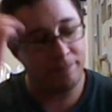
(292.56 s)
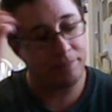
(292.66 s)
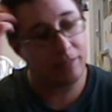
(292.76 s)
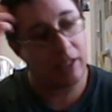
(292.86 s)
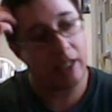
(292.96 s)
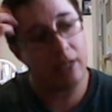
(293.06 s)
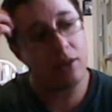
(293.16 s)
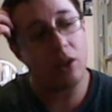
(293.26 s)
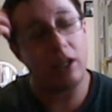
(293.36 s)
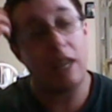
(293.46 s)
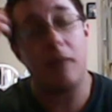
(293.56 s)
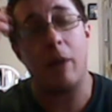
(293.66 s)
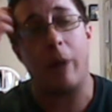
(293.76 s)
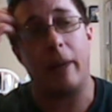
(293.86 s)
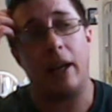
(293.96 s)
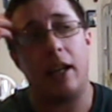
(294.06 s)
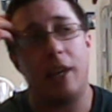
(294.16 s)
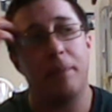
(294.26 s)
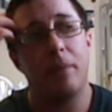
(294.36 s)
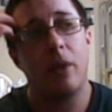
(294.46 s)
He's called him out by name,
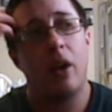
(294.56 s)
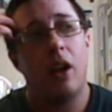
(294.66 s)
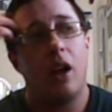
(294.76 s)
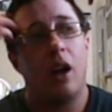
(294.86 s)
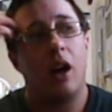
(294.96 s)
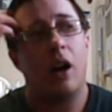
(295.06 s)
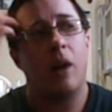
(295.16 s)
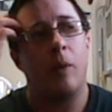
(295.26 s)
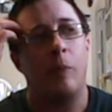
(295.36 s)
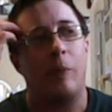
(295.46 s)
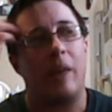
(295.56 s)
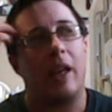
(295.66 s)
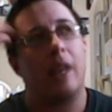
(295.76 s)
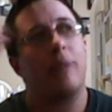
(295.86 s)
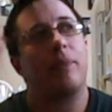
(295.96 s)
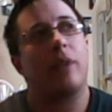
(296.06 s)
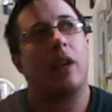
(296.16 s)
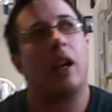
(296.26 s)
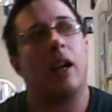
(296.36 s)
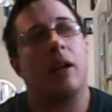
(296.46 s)

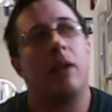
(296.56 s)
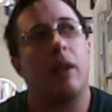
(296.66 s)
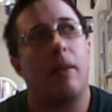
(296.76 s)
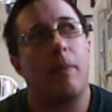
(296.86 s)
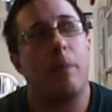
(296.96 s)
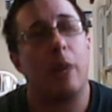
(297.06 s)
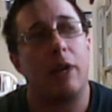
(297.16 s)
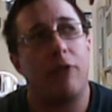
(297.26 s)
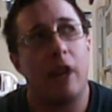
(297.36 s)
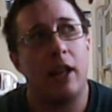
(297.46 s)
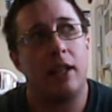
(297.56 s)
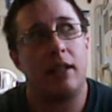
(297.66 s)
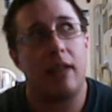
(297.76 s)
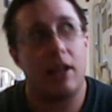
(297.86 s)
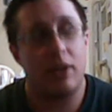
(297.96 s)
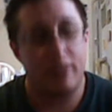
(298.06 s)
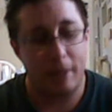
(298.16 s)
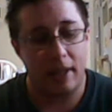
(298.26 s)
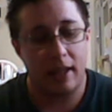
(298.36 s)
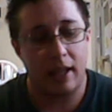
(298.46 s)
and my friend tells
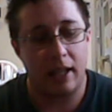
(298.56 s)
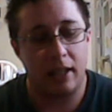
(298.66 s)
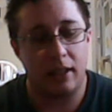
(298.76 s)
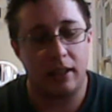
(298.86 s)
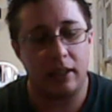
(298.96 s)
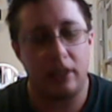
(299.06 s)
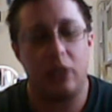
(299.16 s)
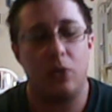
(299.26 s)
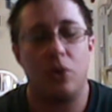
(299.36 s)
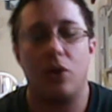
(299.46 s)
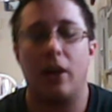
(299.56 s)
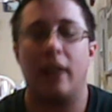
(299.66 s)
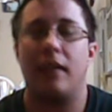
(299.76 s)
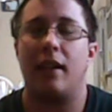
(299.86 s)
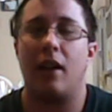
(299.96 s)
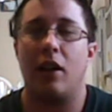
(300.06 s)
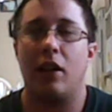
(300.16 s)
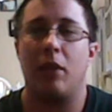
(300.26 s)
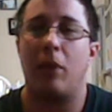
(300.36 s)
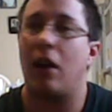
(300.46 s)
me that he was trying to tell him
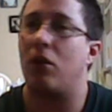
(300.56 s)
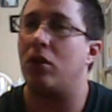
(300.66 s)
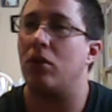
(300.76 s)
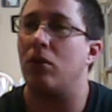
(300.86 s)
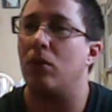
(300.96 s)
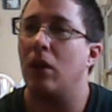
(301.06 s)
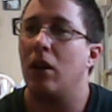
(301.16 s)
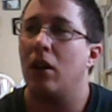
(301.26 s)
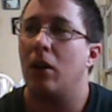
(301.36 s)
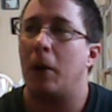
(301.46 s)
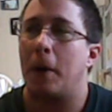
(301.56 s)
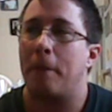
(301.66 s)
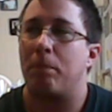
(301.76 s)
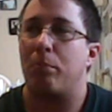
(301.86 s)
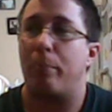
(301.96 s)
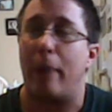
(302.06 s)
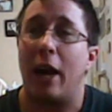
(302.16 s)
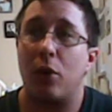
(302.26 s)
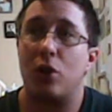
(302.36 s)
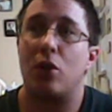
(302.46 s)
how to... Beck
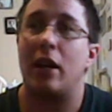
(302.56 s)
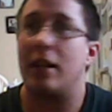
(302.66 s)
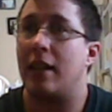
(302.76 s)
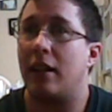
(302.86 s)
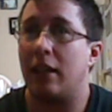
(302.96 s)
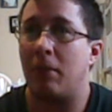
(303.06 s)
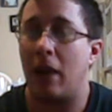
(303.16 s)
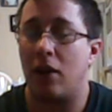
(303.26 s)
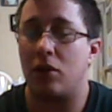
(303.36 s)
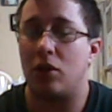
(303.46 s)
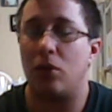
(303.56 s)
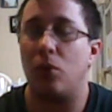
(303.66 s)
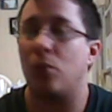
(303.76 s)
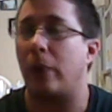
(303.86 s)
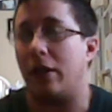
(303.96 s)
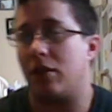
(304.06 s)
was trying to tell him how to raise his